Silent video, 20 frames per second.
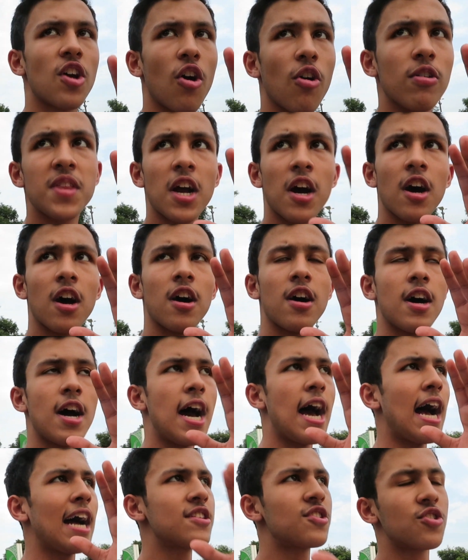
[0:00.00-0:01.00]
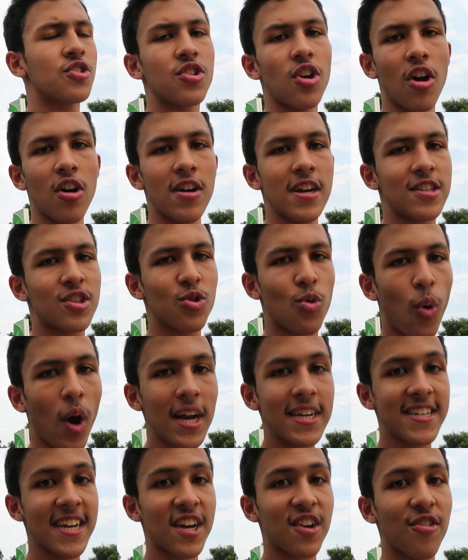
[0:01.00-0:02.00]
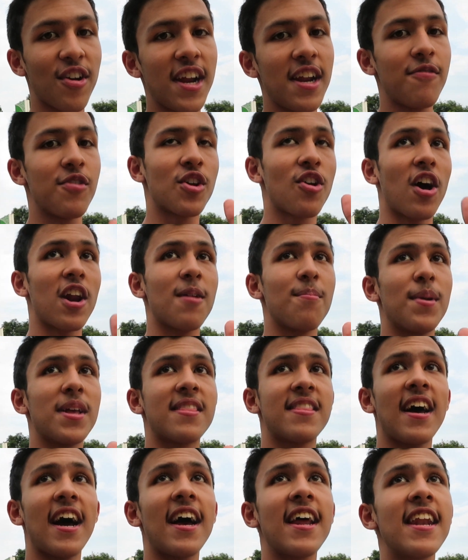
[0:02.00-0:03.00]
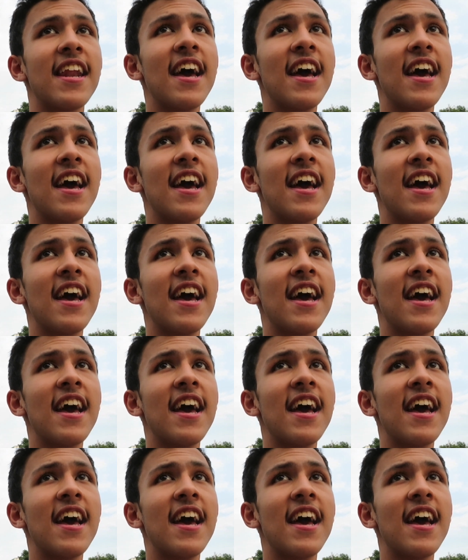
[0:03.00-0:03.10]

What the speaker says: So, as you saw, it's quite decorative, you gotta admit that.